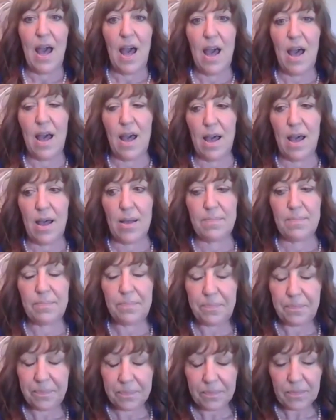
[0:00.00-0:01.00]
And
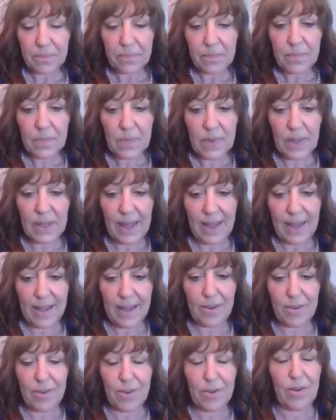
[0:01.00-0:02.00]

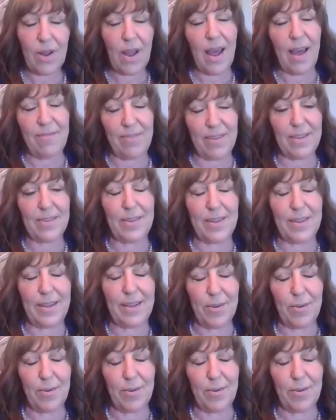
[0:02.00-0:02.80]
obviously